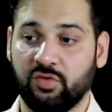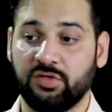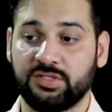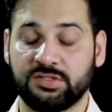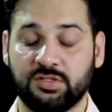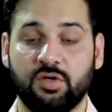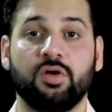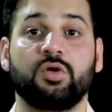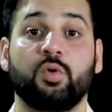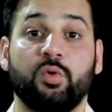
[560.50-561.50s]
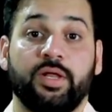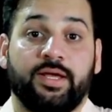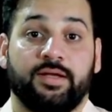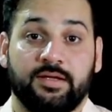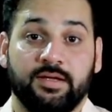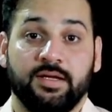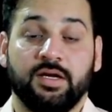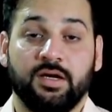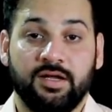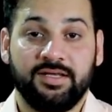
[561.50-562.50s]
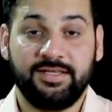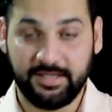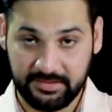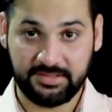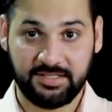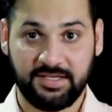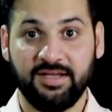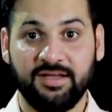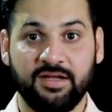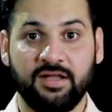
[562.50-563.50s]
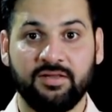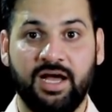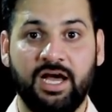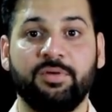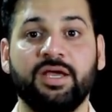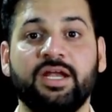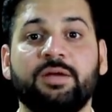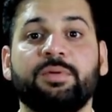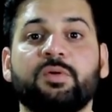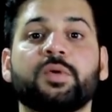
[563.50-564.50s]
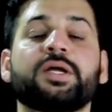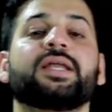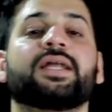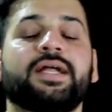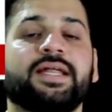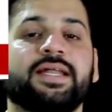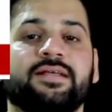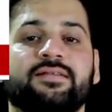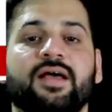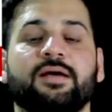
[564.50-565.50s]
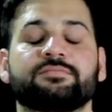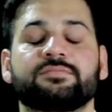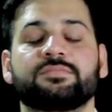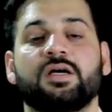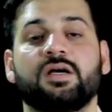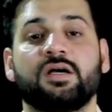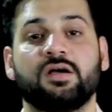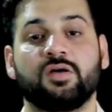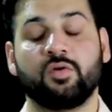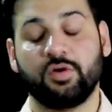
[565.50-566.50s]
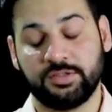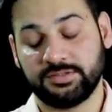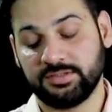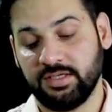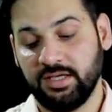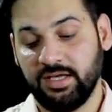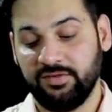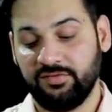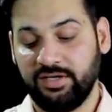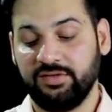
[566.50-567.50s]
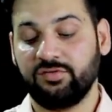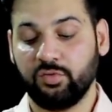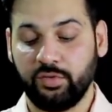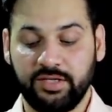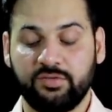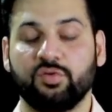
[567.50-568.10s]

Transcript: course today. Yes, the RBI Grade B 2019 exam uh, course is released today.